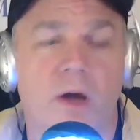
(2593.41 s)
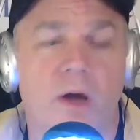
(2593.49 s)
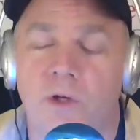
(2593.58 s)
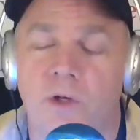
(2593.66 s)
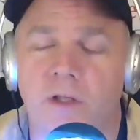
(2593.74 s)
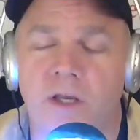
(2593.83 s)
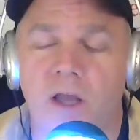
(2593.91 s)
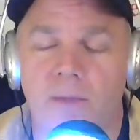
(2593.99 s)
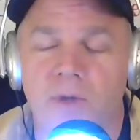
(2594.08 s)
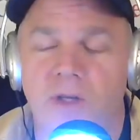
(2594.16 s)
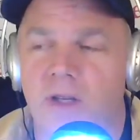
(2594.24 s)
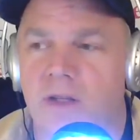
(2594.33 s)
not really.
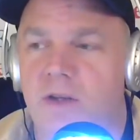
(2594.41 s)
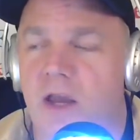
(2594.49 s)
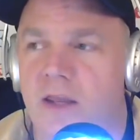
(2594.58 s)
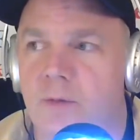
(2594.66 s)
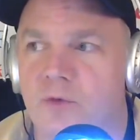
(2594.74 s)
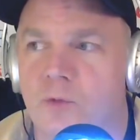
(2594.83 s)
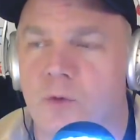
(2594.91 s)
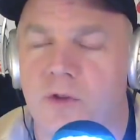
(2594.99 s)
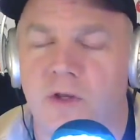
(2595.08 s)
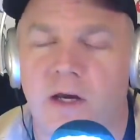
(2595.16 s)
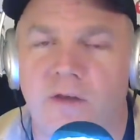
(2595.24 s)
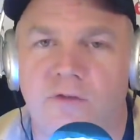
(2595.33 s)
I mean, yeah, he was one
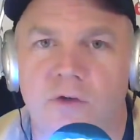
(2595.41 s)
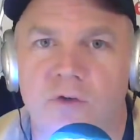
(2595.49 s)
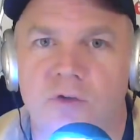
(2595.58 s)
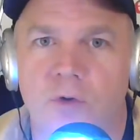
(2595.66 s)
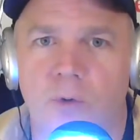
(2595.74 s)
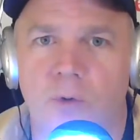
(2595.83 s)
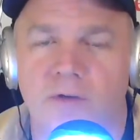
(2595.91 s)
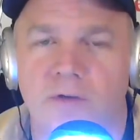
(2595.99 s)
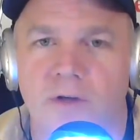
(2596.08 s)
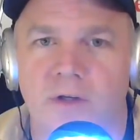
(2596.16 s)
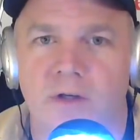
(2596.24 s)
of the guys to do it.